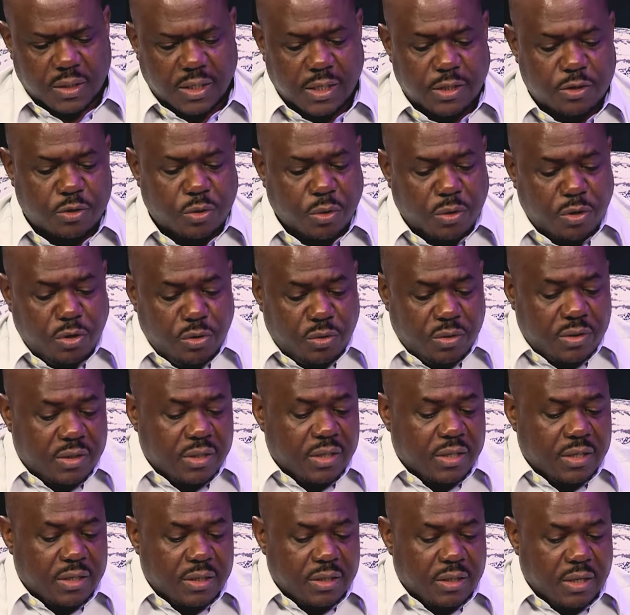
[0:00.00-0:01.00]
he's talking to
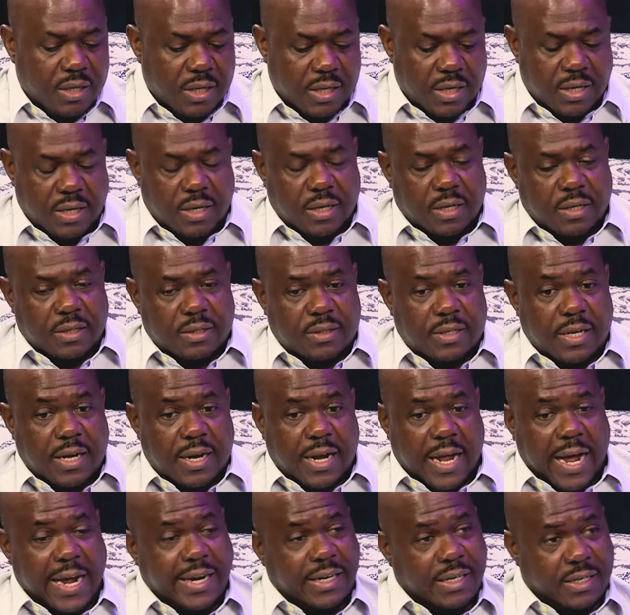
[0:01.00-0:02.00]
the
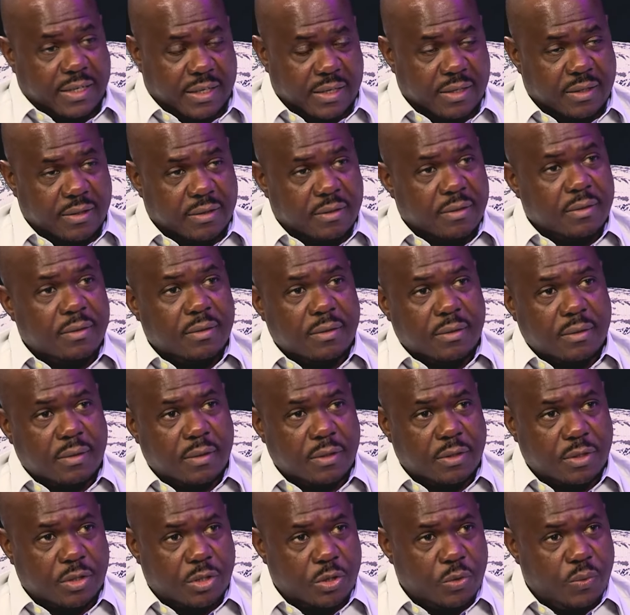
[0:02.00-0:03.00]
Sanhedrin,
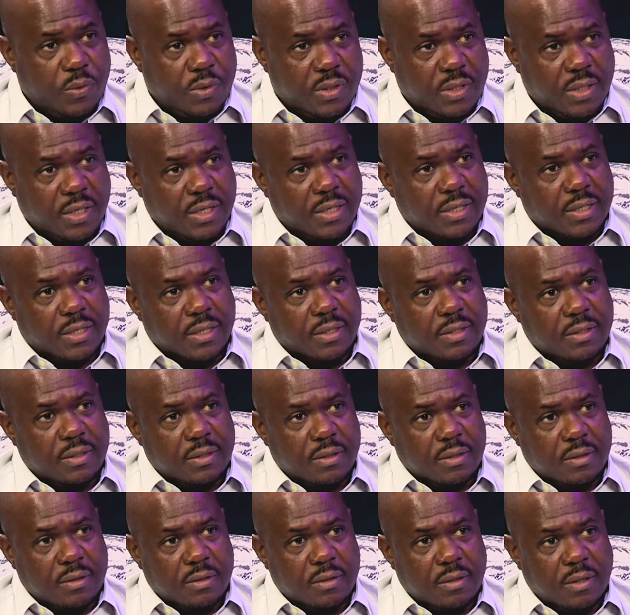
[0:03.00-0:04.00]
the Jewish
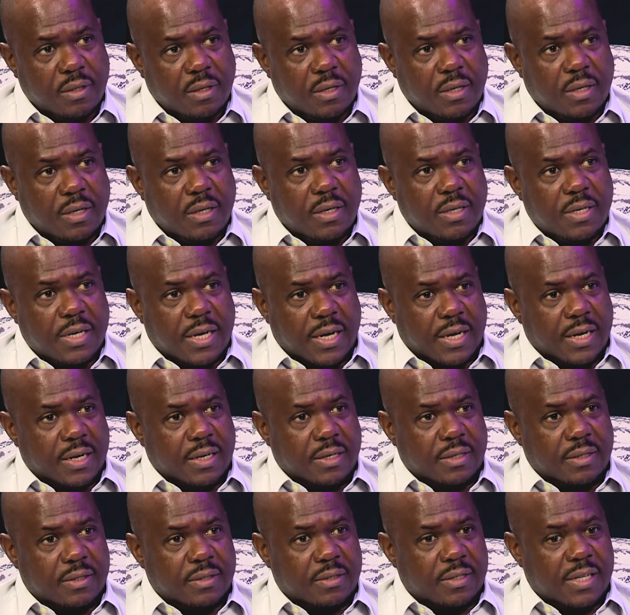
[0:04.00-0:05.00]
leaders,
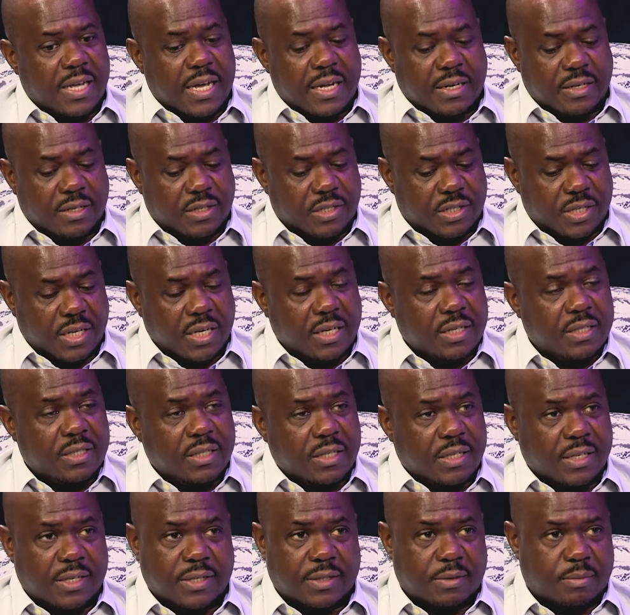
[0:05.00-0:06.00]
and they are
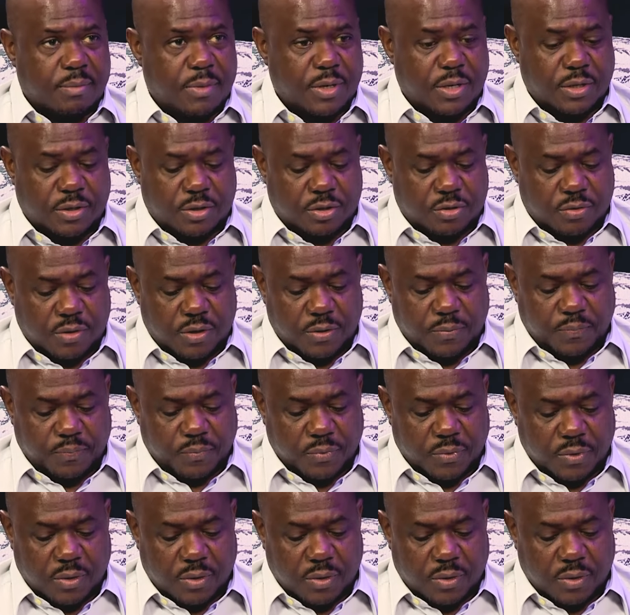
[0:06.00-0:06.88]
rejecting his ministry.